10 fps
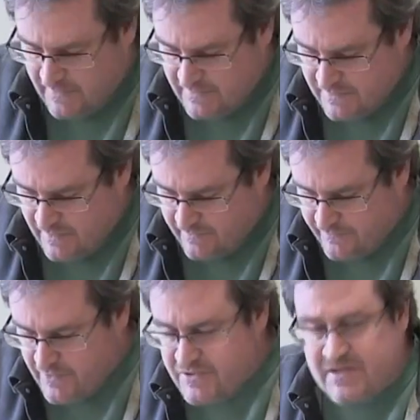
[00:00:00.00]
So the
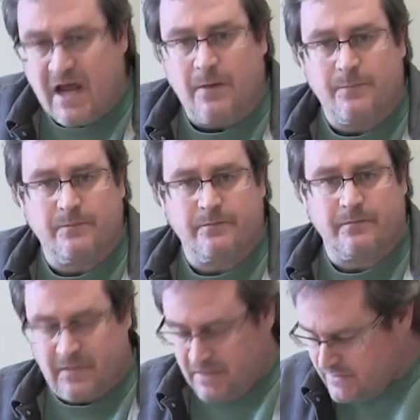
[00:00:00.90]
first step
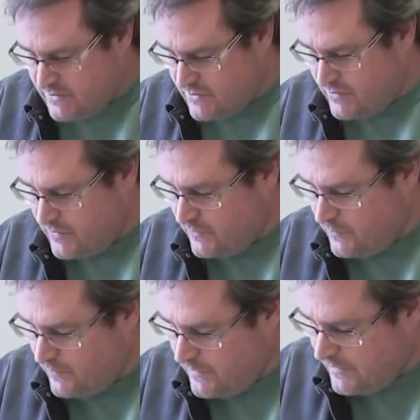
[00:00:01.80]
is
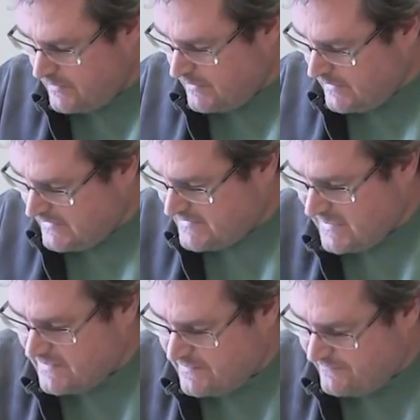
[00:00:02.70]
to
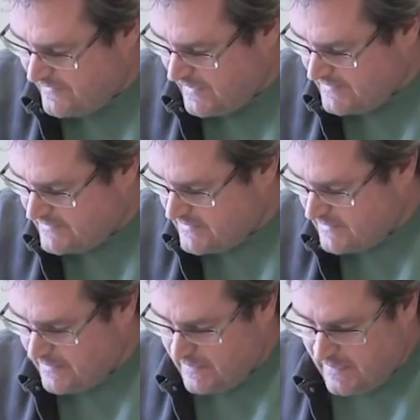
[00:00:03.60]
set the
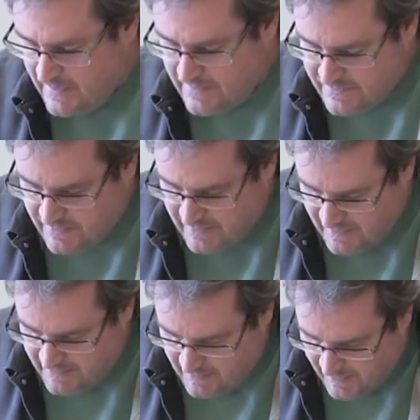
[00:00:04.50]
fence so
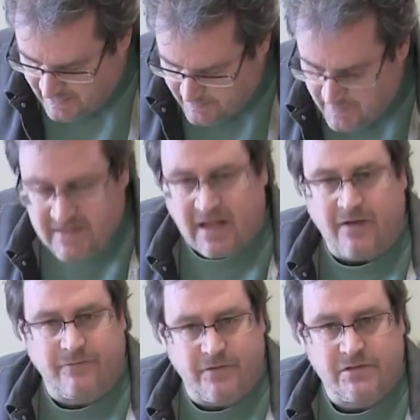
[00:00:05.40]
that I can make
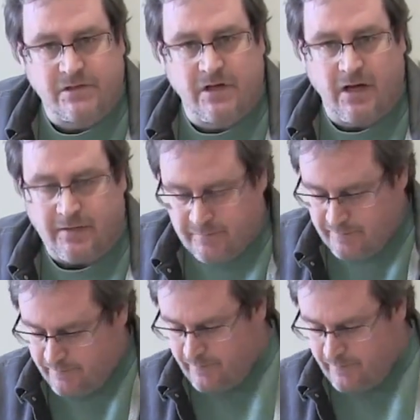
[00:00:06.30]
that first cut.